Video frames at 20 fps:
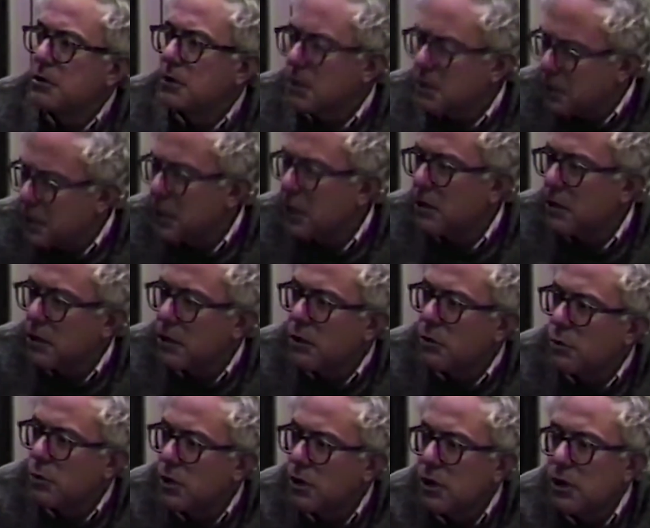are not going to go
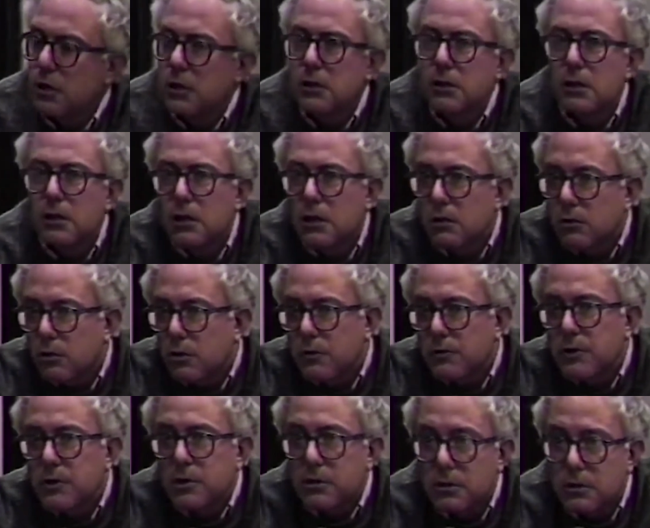walking into her
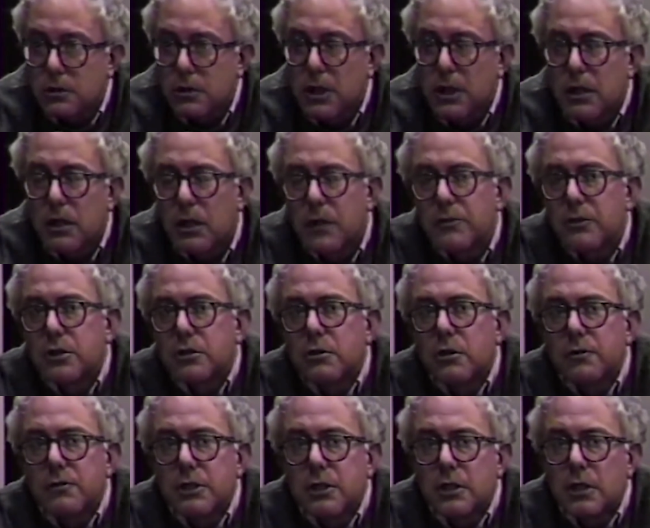office or any governor's
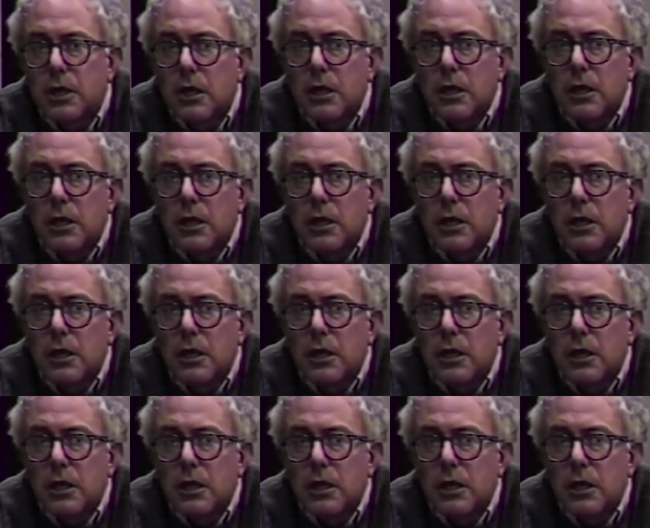office.